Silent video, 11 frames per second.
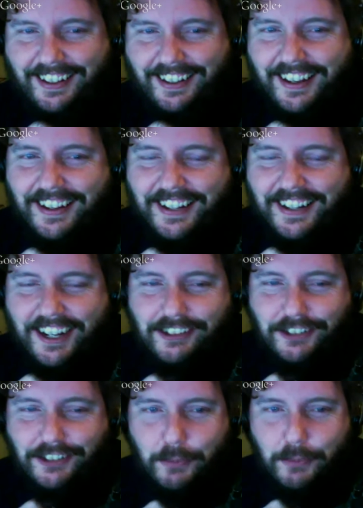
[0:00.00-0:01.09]
Carl's
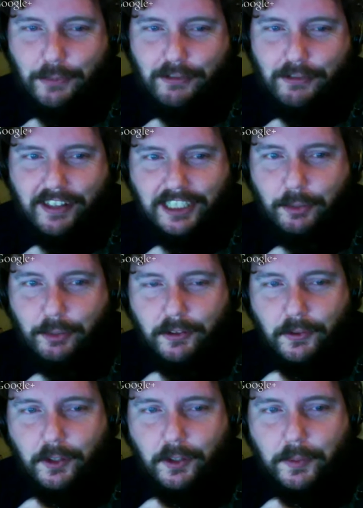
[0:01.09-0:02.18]
homebrew that exploded all
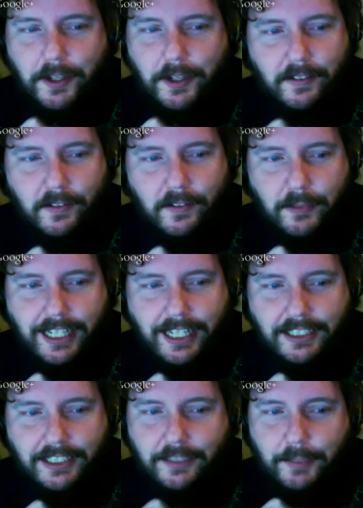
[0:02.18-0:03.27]
over my desk.
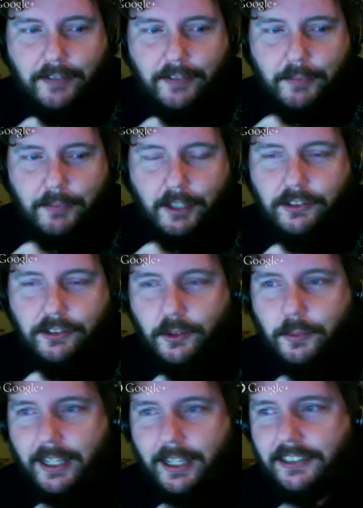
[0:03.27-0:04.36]
Apart from those 2
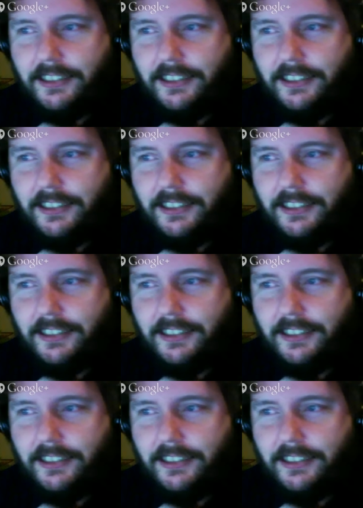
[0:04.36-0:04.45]
beers,